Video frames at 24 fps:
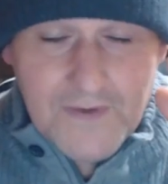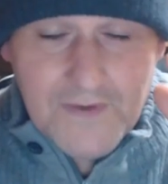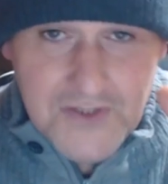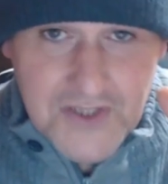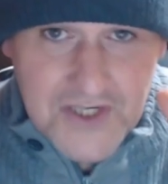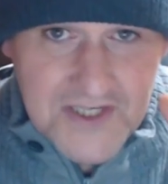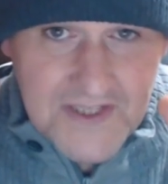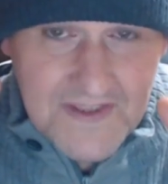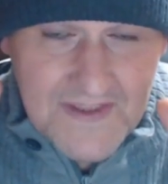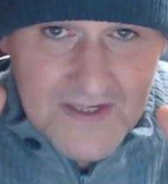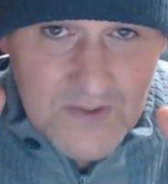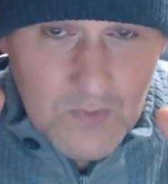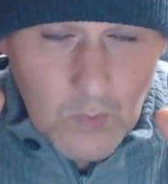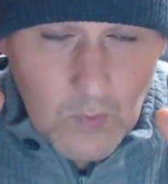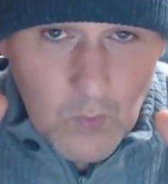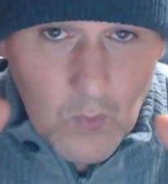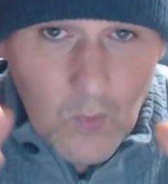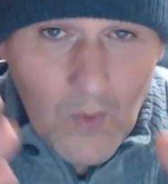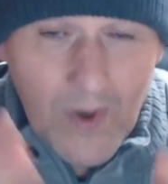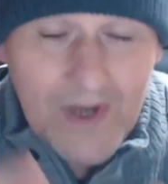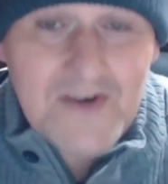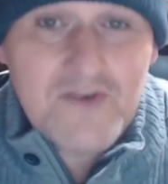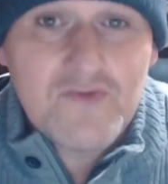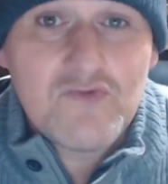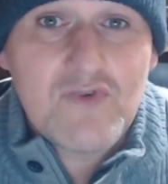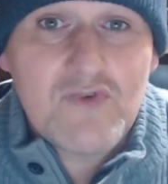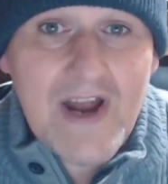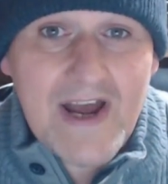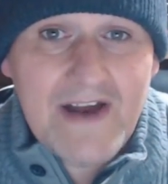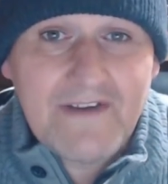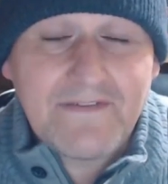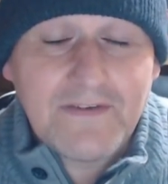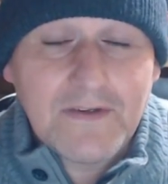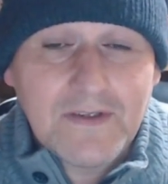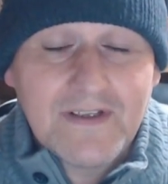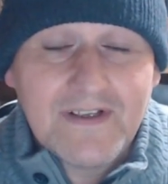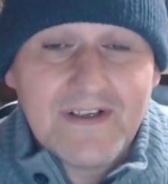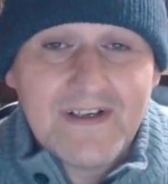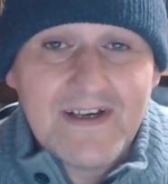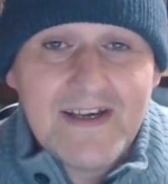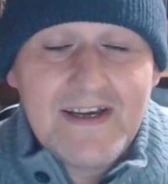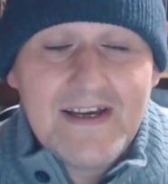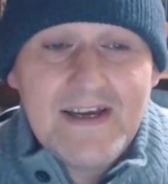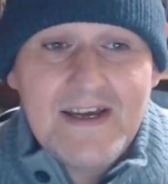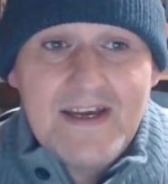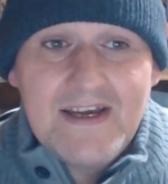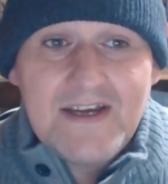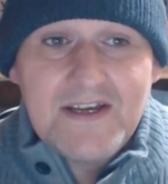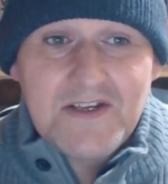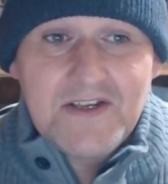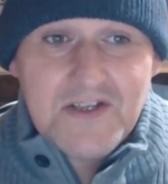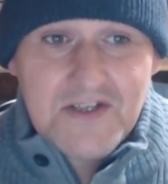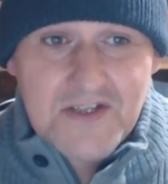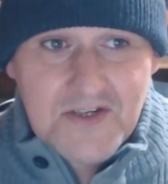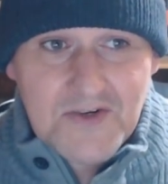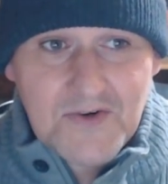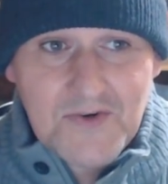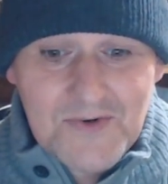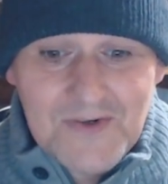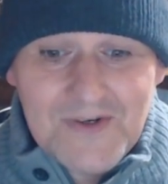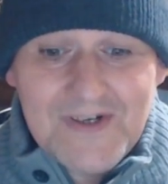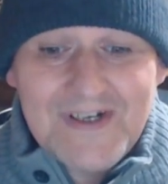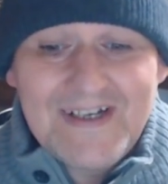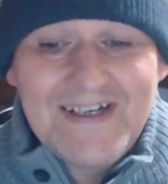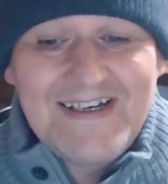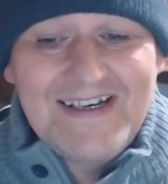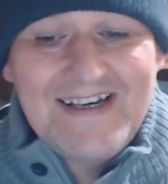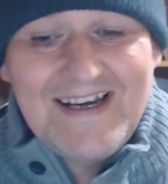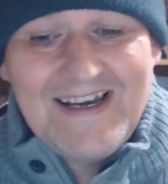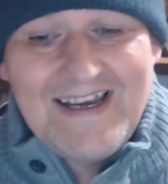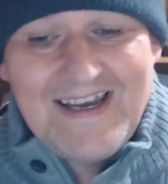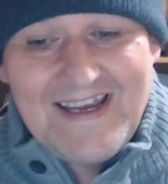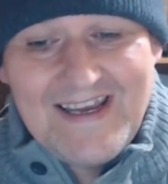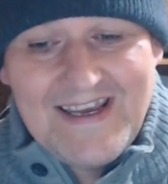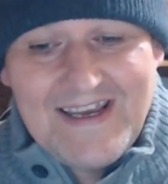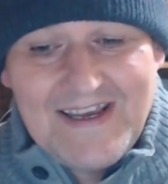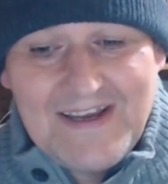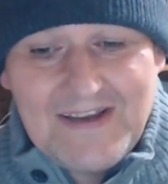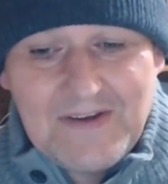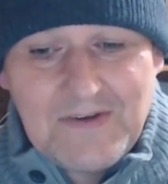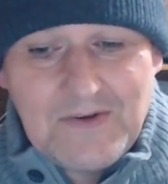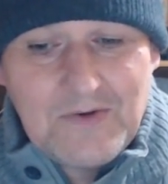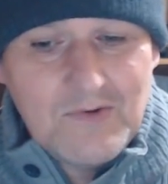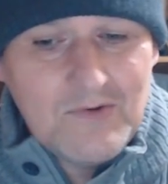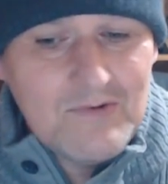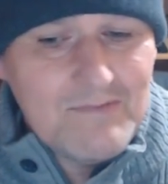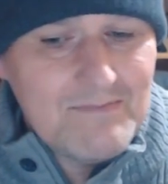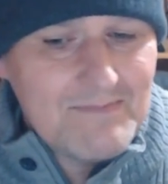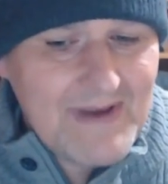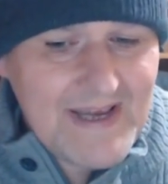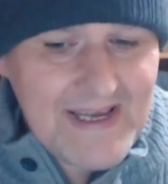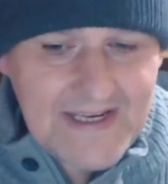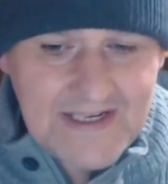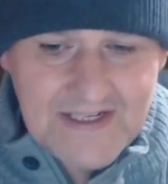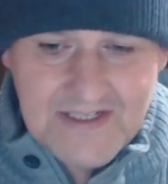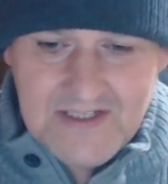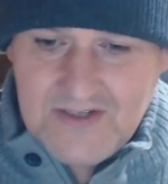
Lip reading: just this one raffle. So going back